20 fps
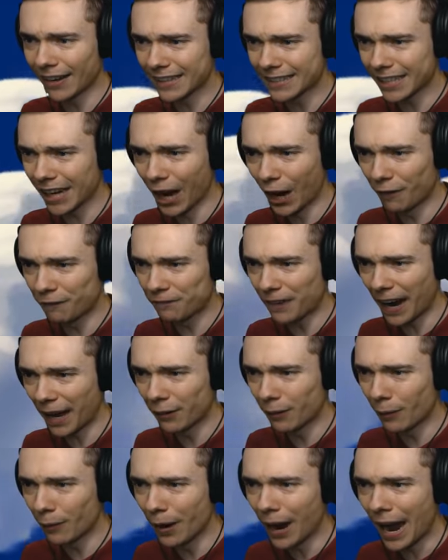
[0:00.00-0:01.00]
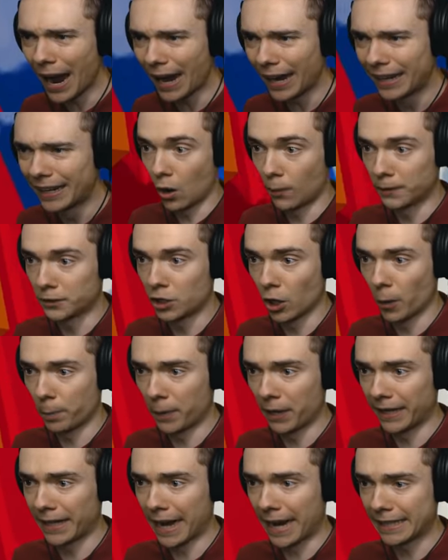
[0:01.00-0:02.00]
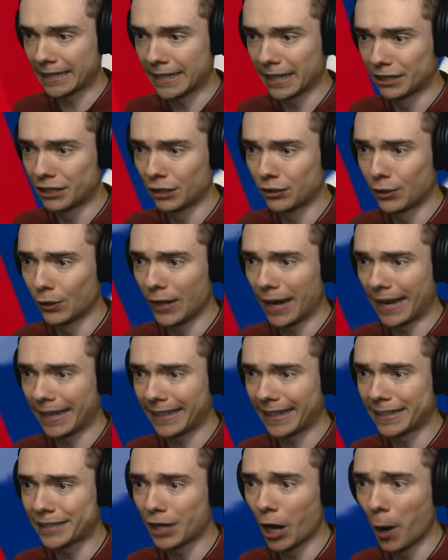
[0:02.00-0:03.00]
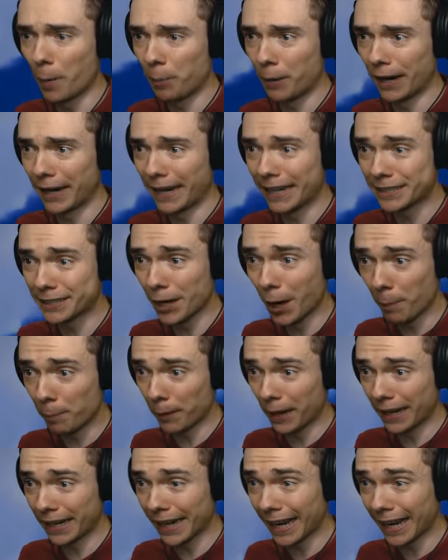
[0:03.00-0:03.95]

Let's go! Fire away! Oh, it's opening, guys. Listen to that. It's opening. It's opening.